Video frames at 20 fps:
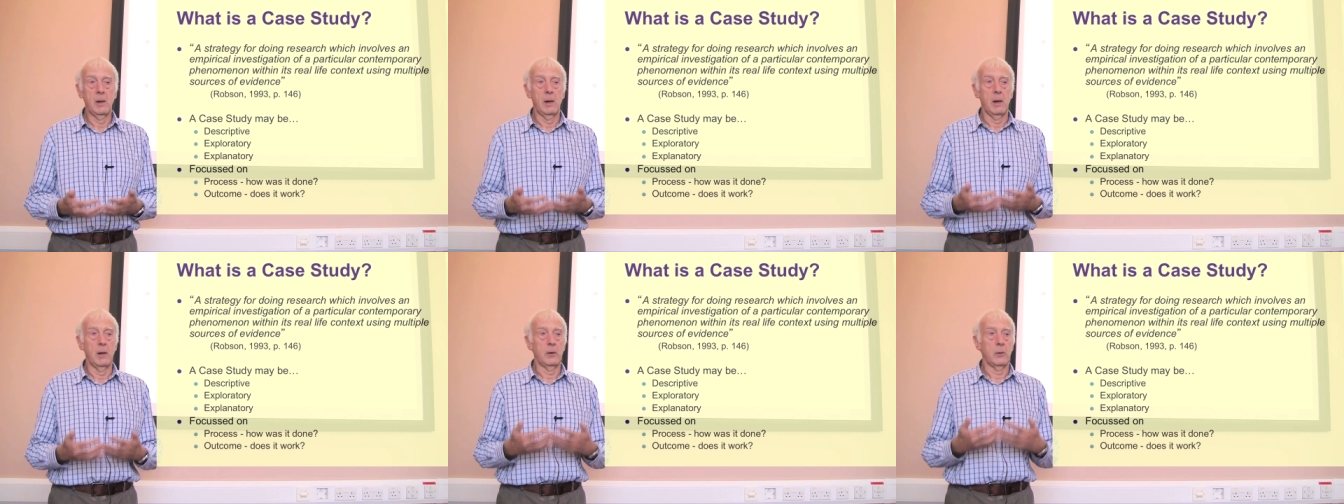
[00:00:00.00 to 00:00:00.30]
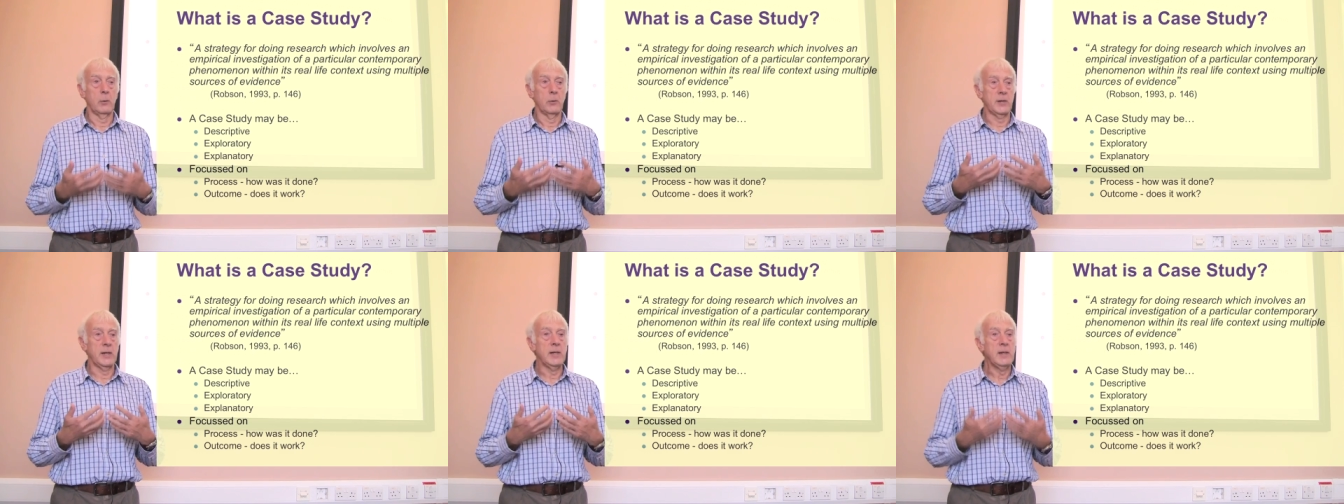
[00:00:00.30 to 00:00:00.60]
And
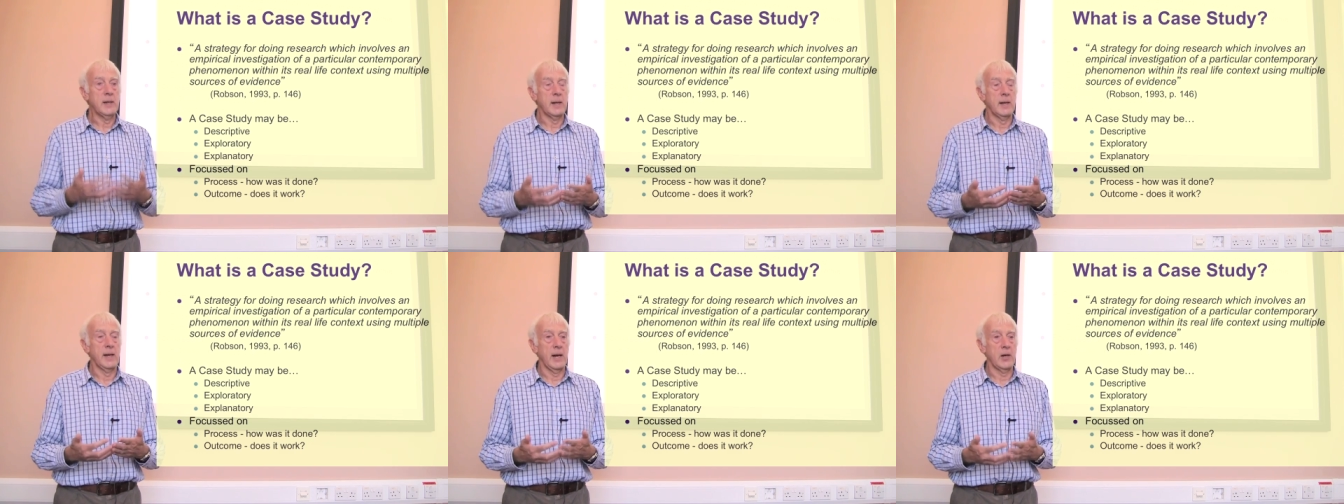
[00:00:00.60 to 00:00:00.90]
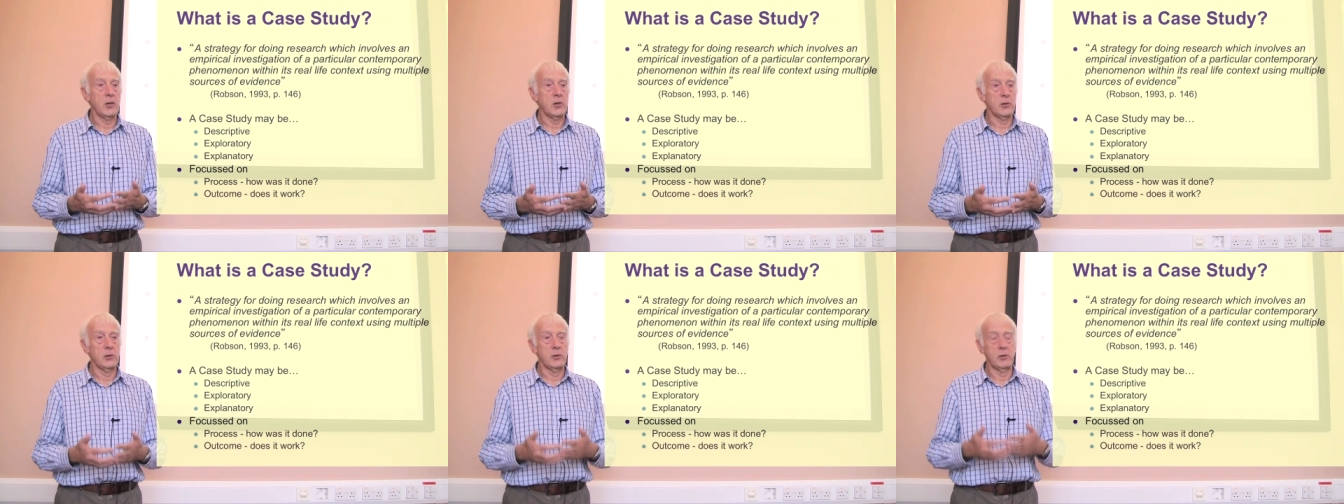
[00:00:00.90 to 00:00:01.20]
of course, in the
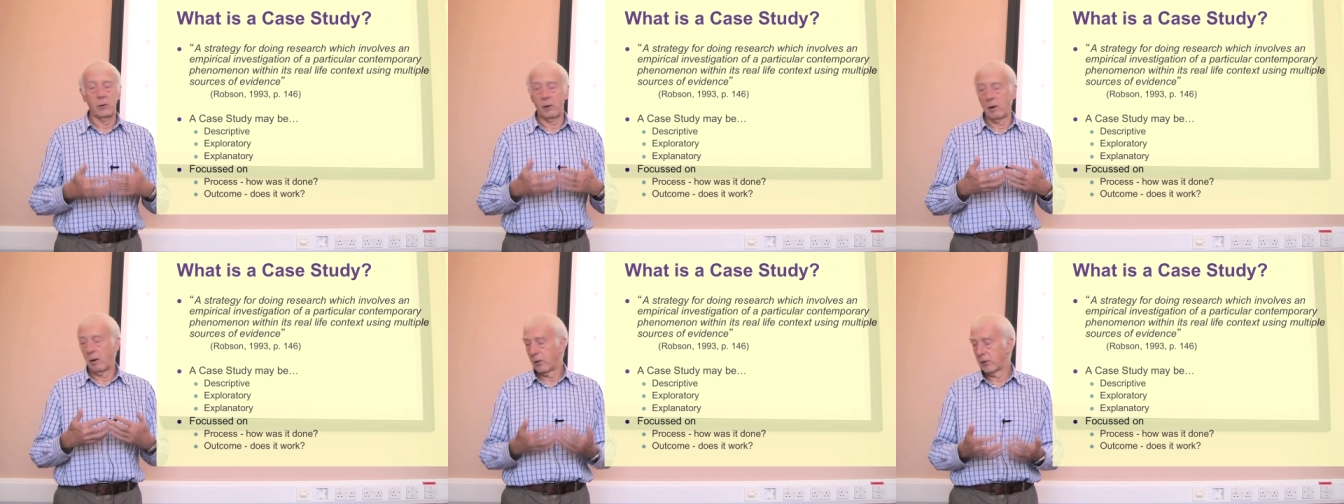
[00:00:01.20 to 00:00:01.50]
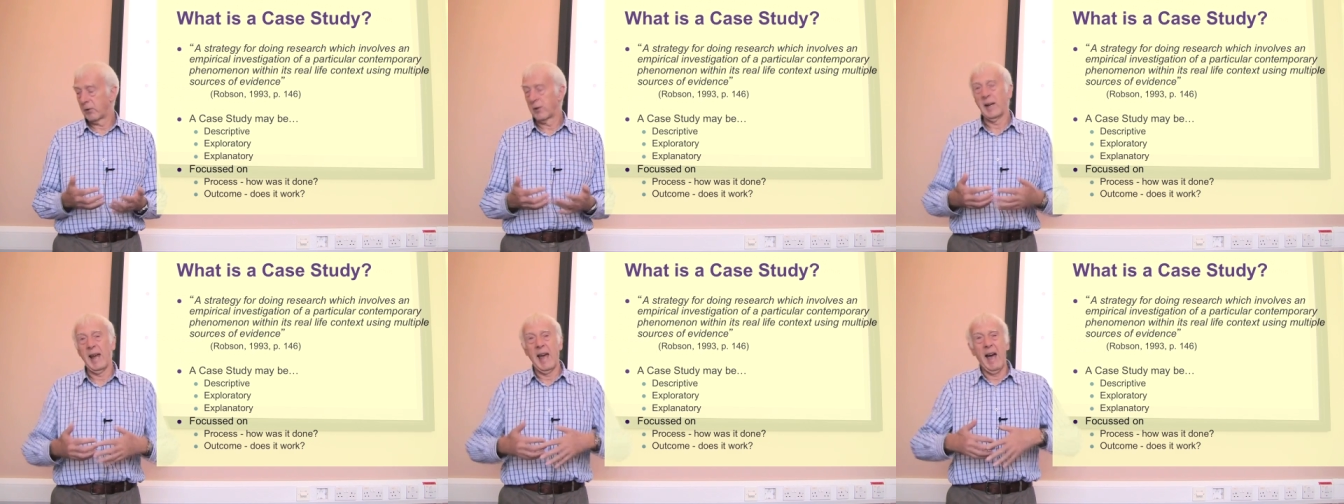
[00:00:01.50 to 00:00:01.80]
election, you're
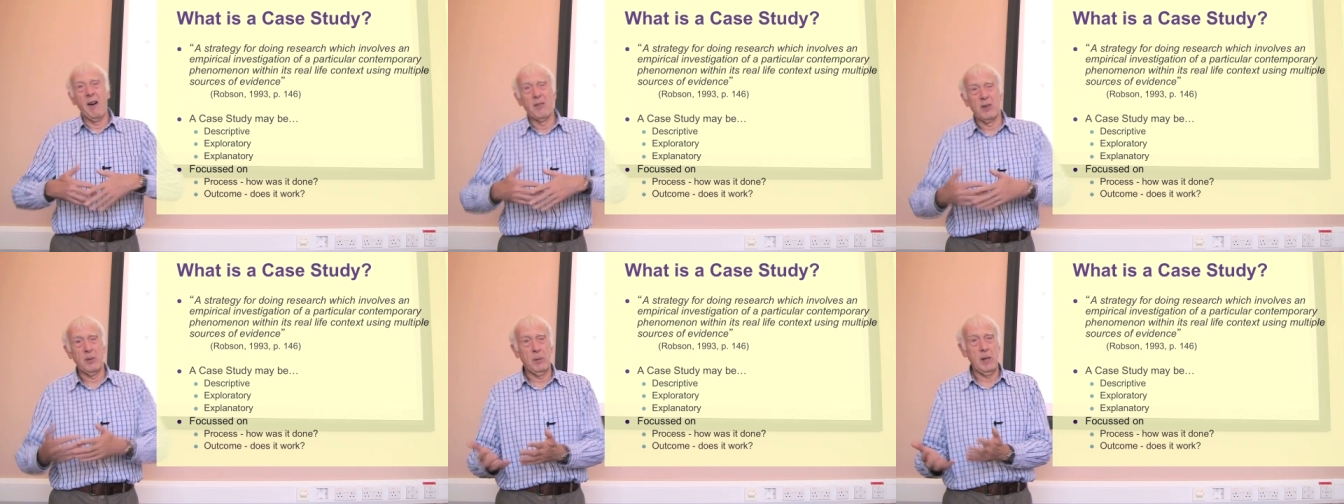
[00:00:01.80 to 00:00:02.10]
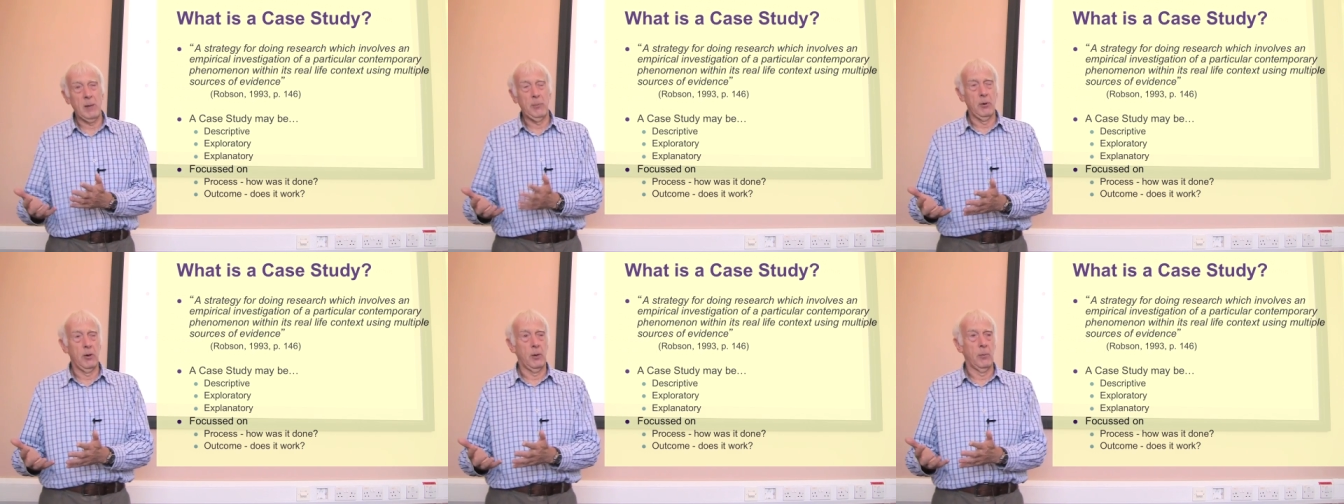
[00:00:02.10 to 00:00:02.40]
asking, how do
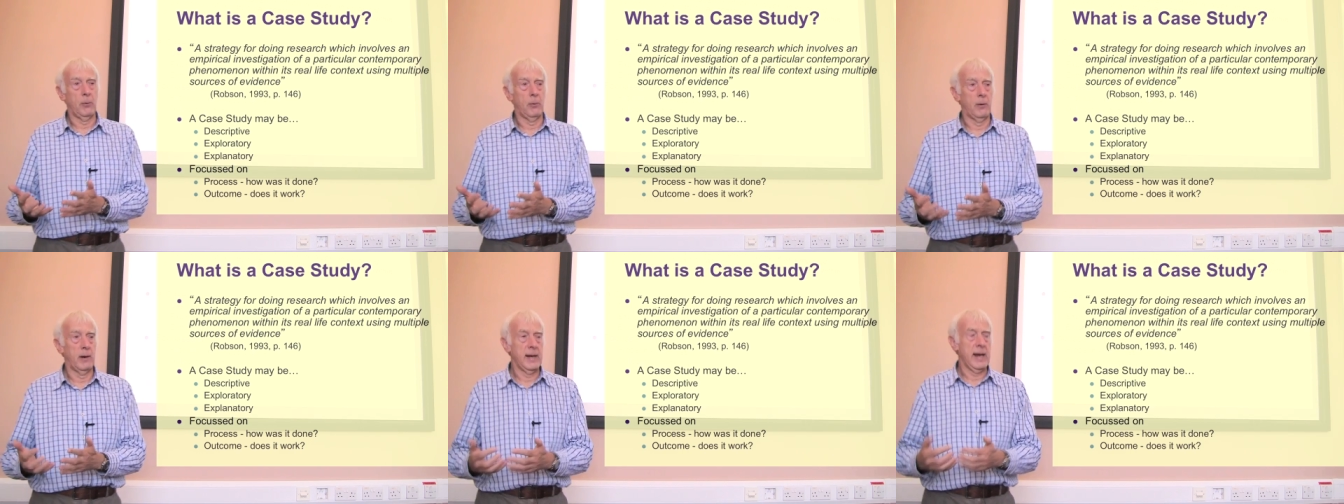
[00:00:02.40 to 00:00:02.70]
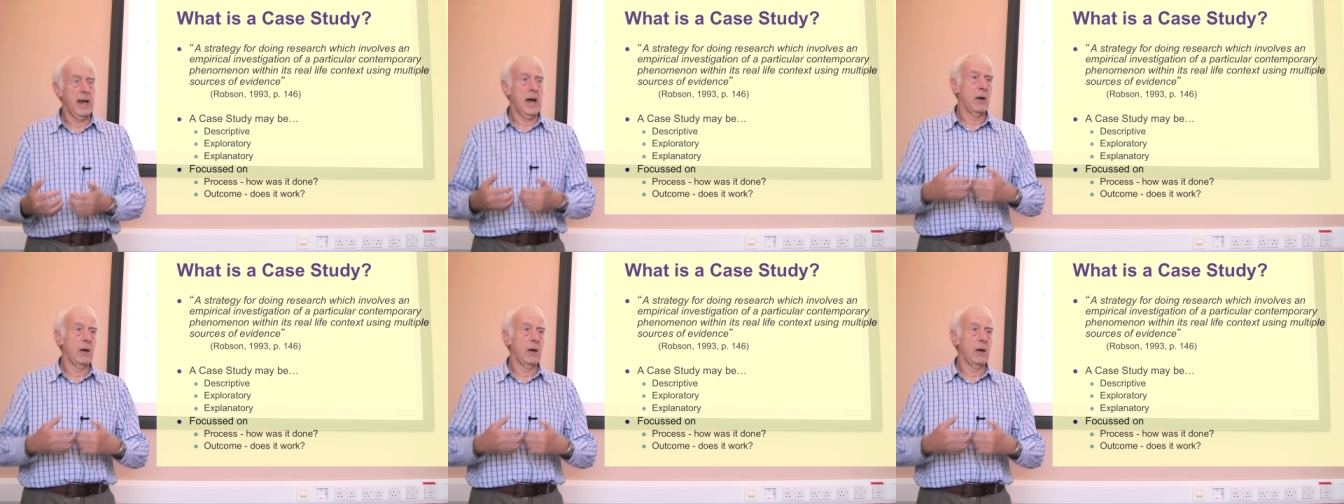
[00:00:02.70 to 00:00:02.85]
people operate?